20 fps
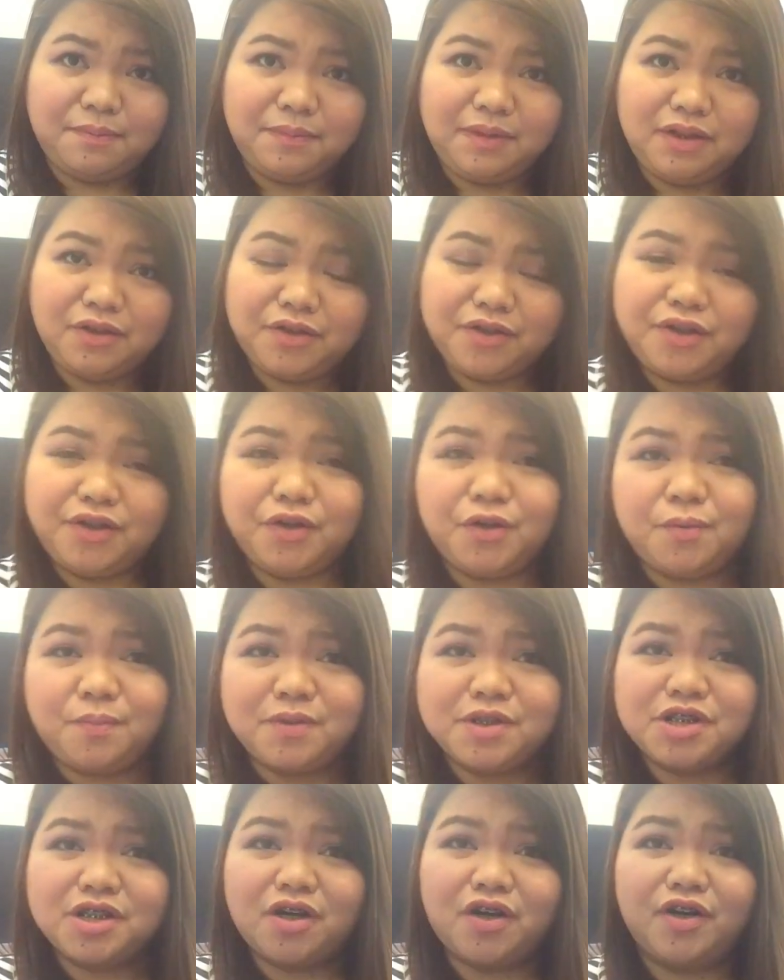in-order ko
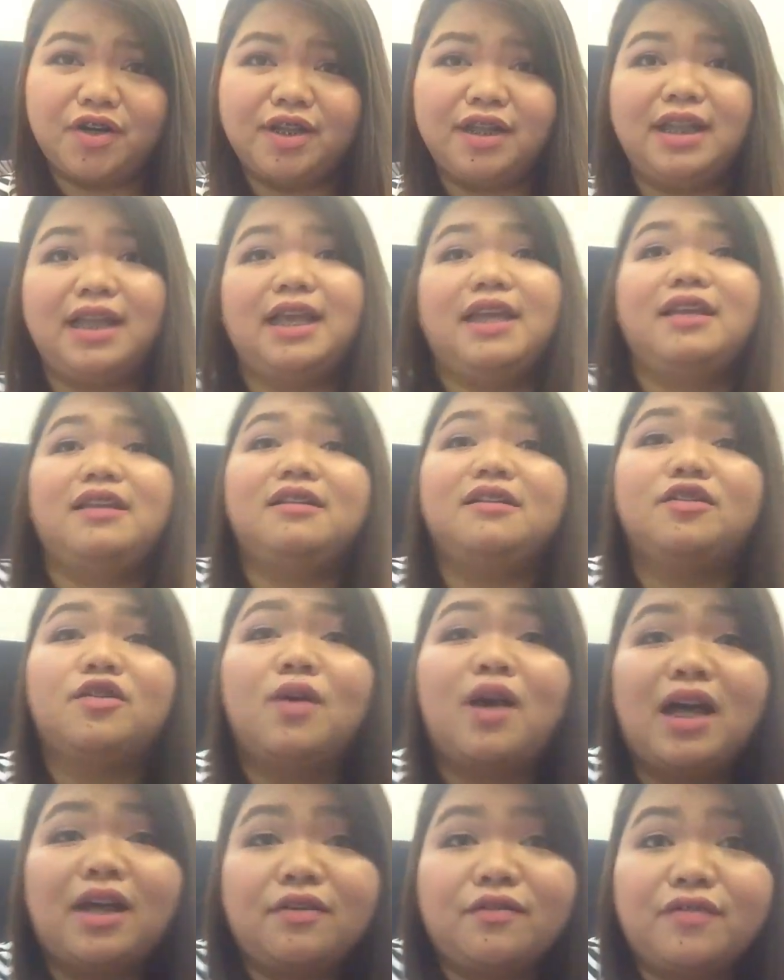pa siya online to
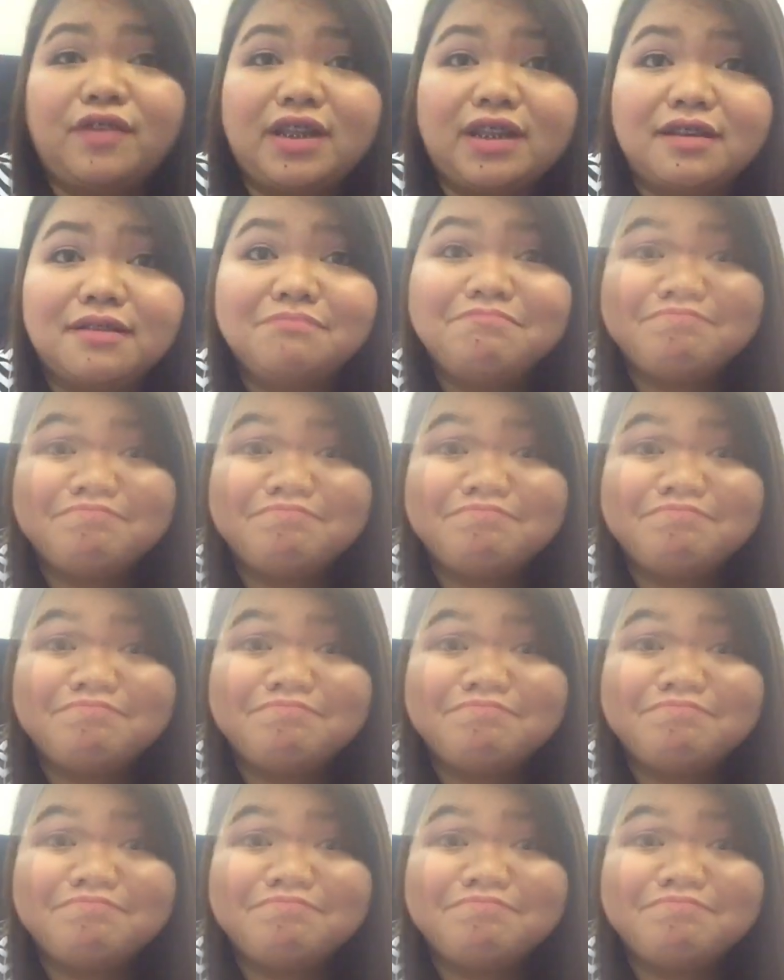have it.